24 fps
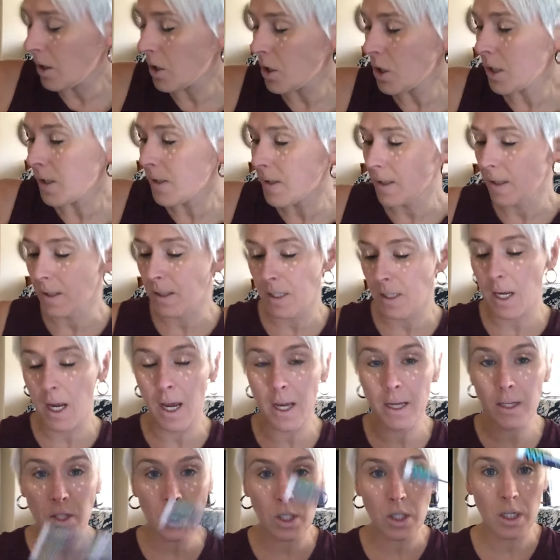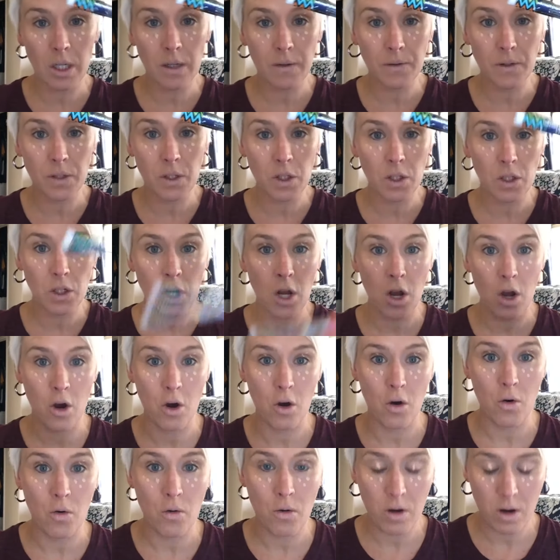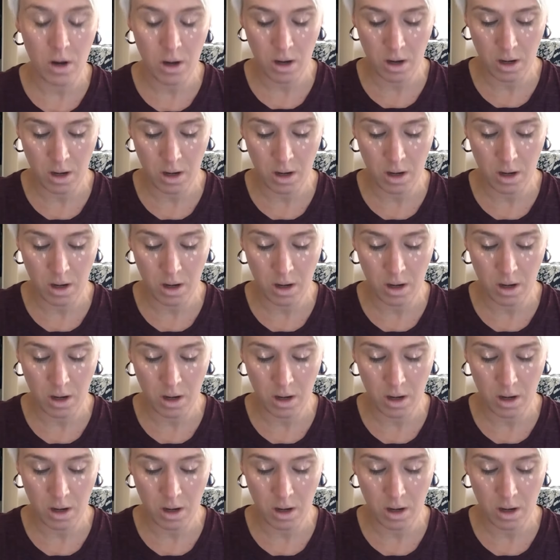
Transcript: just a touch of snow.